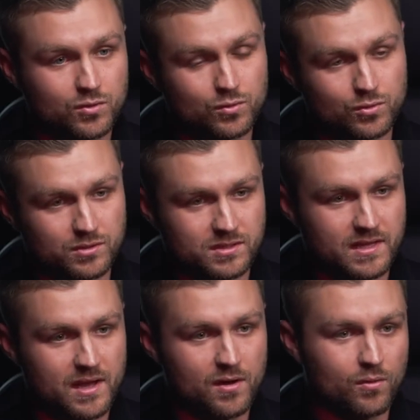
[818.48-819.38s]
tools
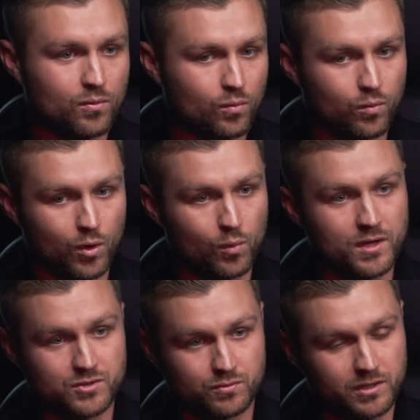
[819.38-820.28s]
that were
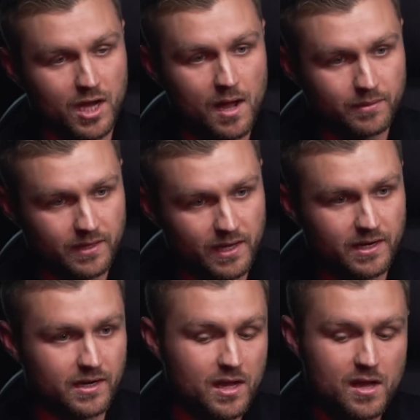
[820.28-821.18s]
once really
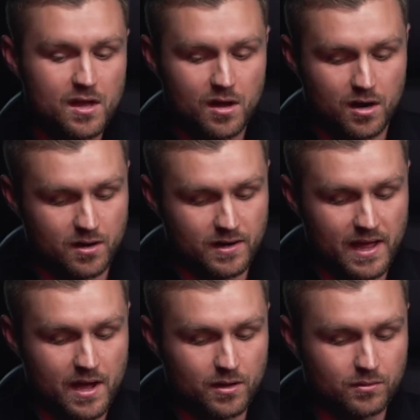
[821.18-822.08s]
complicated are
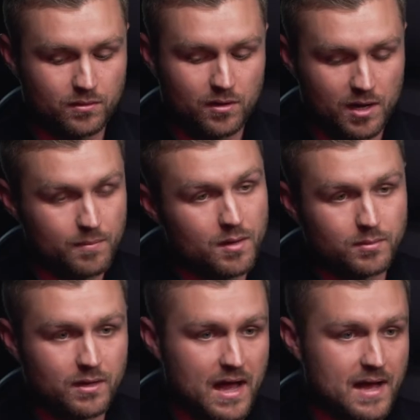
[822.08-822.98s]
now on
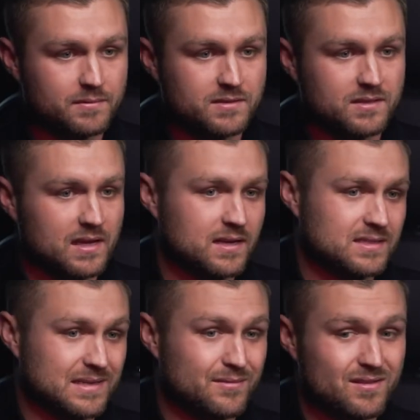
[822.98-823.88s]
mobile apps,
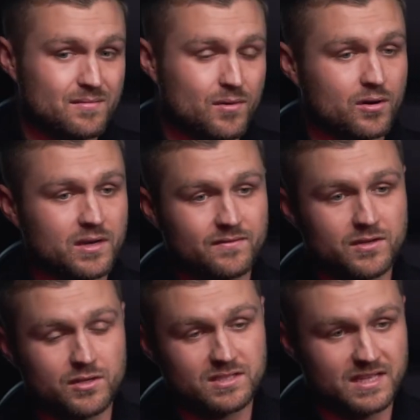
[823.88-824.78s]
and some of them are
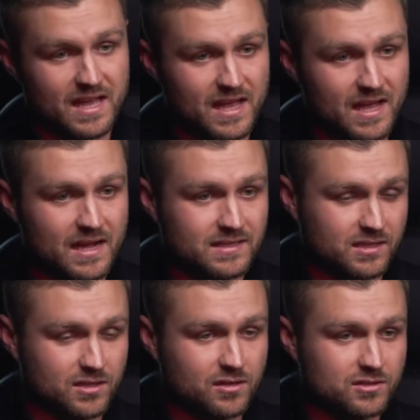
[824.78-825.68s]
even using AI
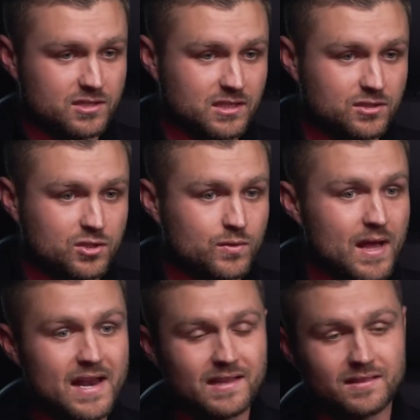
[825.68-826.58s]
technology to
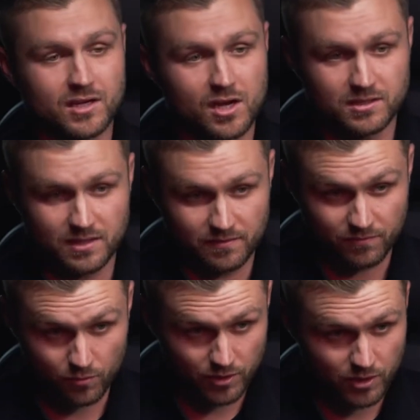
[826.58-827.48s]
edit the content
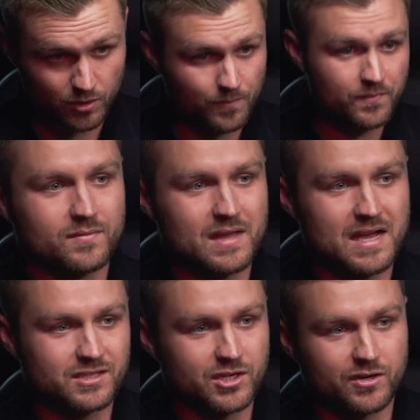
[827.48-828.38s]
for you.
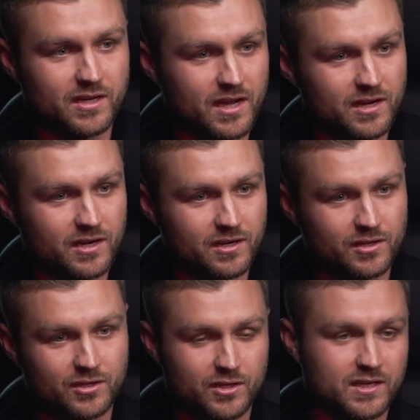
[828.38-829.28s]
As a creator,
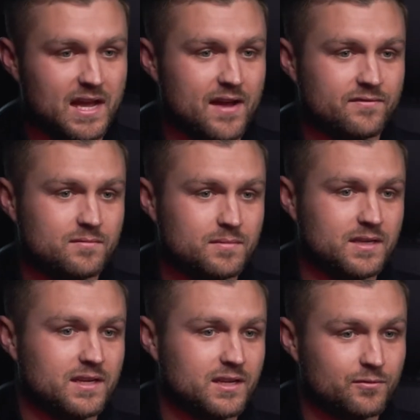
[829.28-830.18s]
you're going to have to be
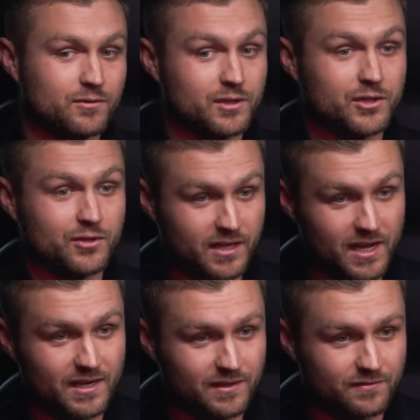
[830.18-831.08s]
getting really
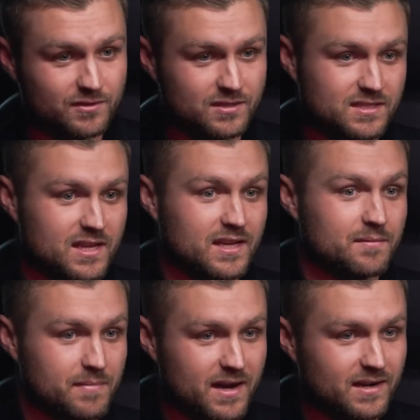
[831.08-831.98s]
creative to stay
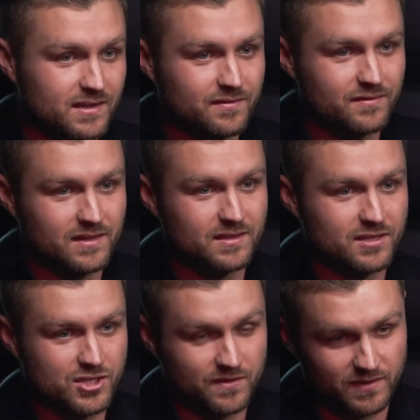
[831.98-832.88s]
competitive in
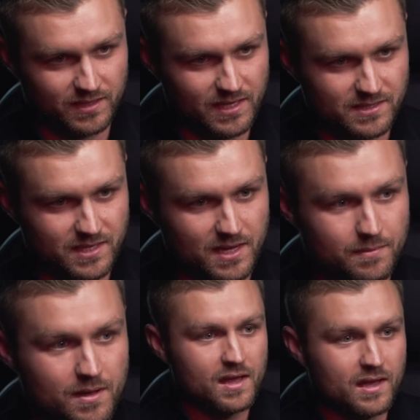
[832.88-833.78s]
this shifting
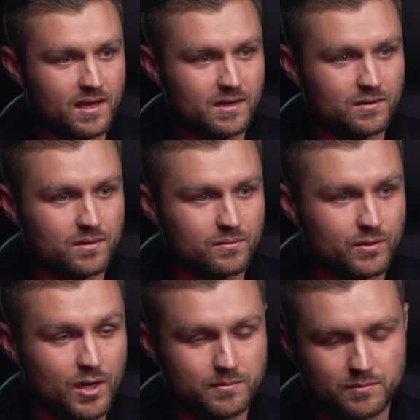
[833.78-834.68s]
landscape. And
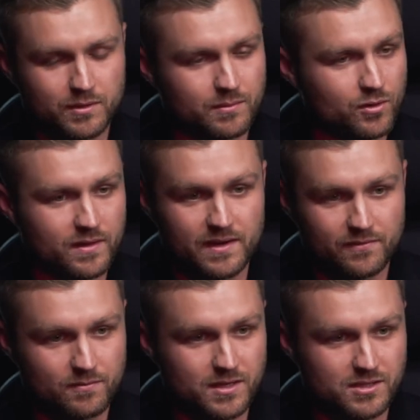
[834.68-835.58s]
we hope to bring more of that
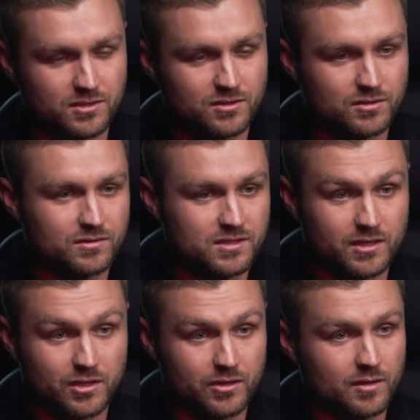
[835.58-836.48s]
information to the
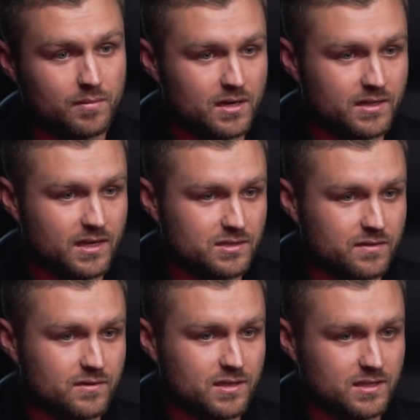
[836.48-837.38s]
Scaling Creator podcast
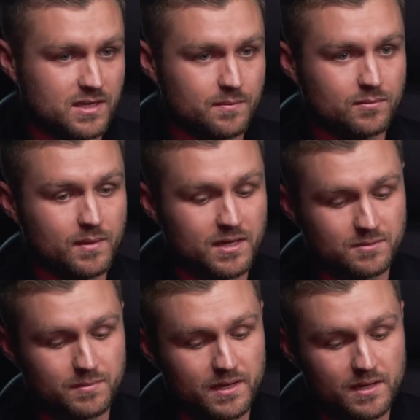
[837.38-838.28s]
over the next couple of months.
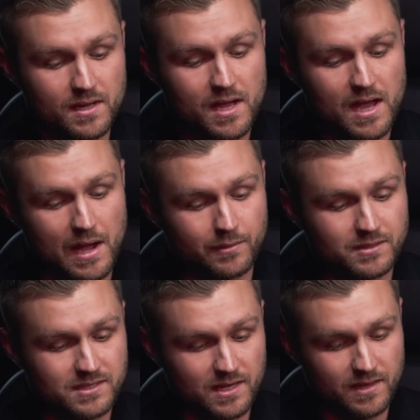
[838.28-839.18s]
But I
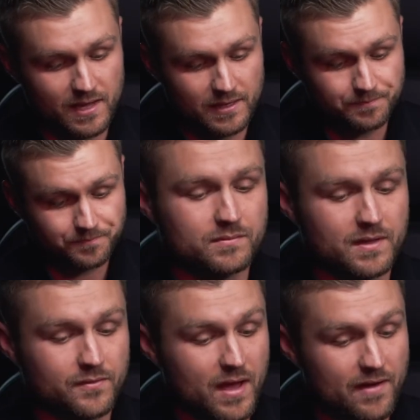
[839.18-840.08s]
would say that
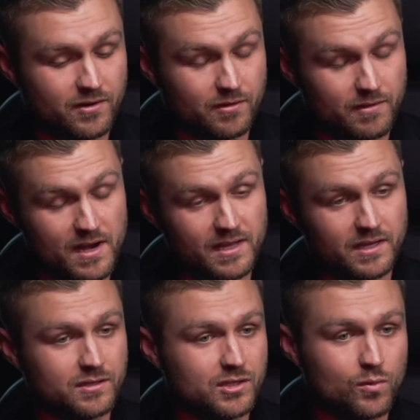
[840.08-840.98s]
if you haven't
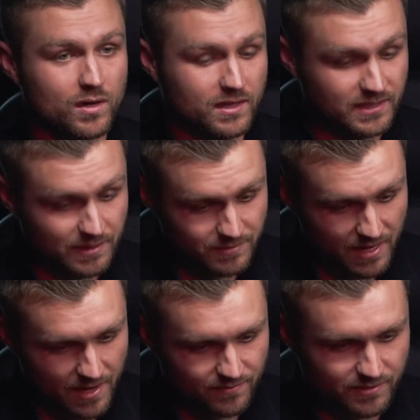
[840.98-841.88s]
already, you want to deep
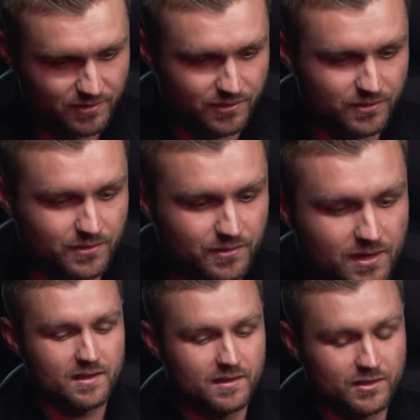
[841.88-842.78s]
dive into
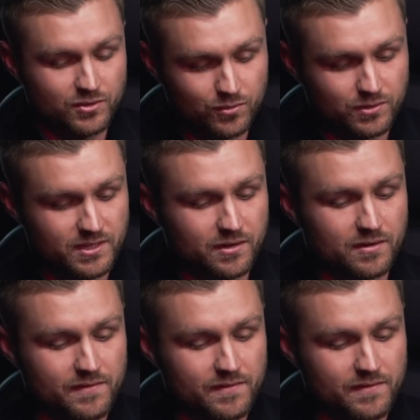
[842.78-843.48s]
the tools that are